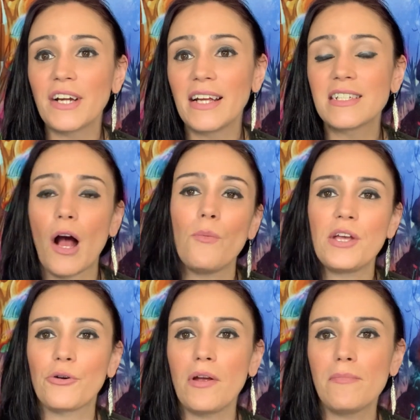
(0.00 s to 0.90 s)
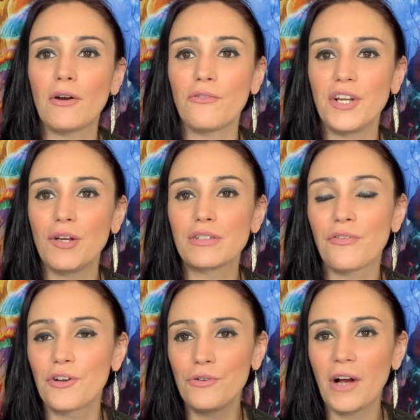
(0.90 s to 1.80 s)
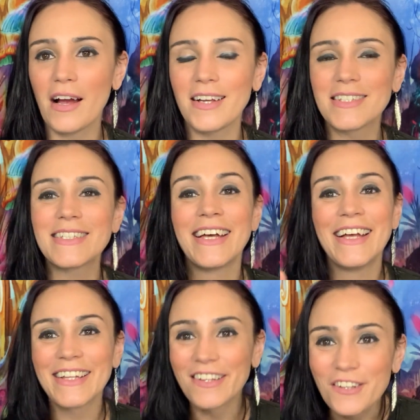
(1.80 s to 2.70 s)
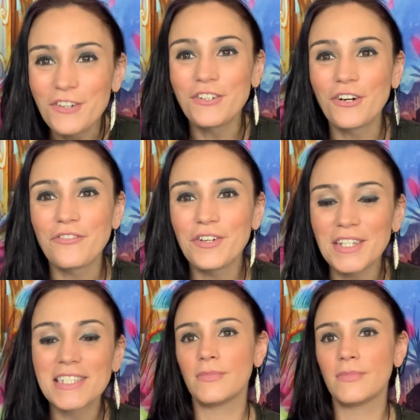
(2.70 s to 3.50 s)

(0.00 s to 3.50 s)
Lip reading: and help me create better videos for you guys. A little nervous.